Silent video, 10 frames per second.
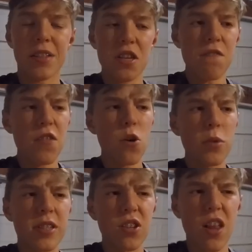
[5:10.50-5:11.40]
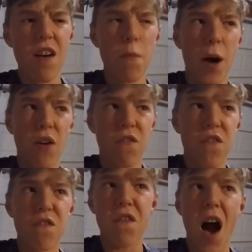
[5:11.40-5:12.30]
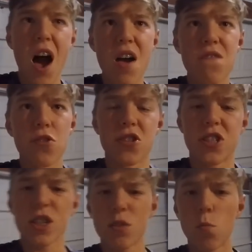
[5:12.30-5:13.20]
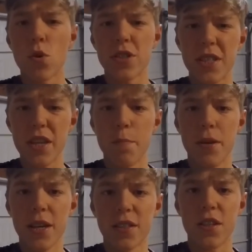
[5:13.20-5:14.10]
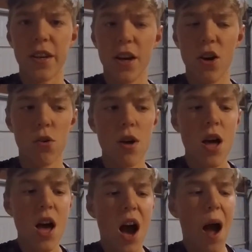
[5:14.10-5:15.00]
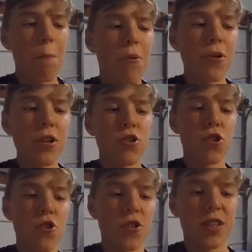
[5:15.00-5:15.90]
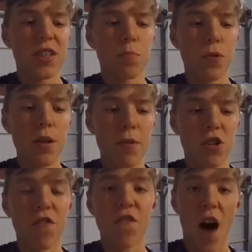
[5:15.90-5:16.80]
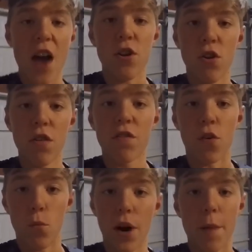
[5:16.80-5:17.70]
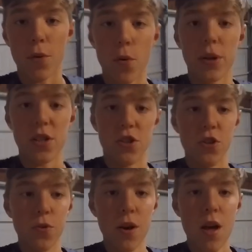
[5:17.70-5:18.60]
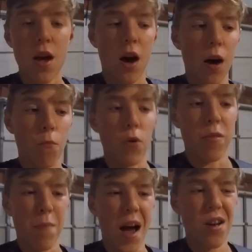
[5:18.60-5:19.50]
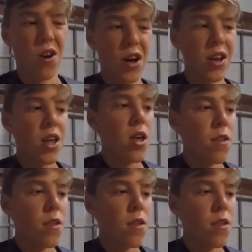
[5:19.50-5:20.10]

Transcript: And even though we still have about five or six more sneak peeks to go, I'm pretty sure this is pretty much final for what I'm going to do um, with my haunt.